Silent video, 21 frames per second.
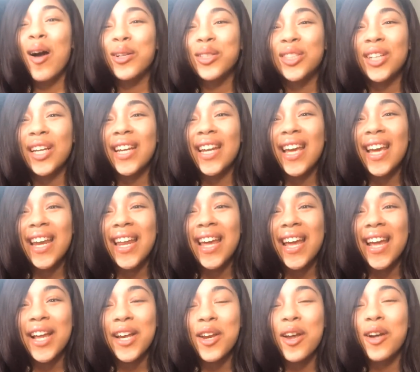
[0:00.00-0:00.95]
she
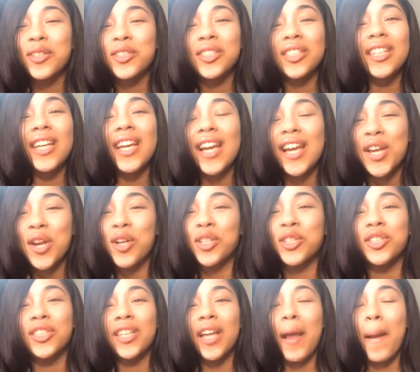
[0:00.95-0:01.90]
didn't. No, she didn't.
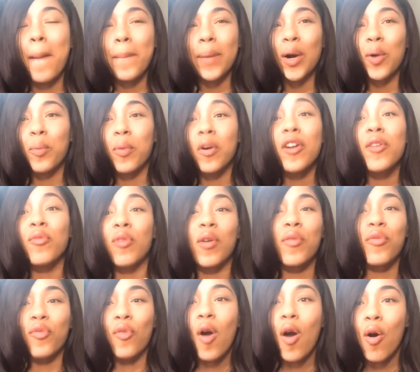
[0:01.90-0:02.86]
No, she didn't. But we
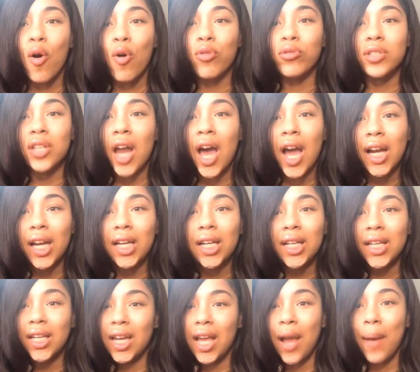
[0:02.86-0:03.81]
were froze. Like,
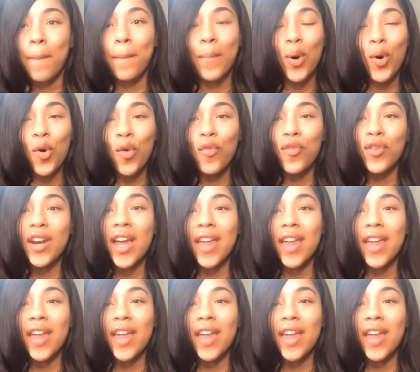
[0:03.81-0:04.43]
didn't move or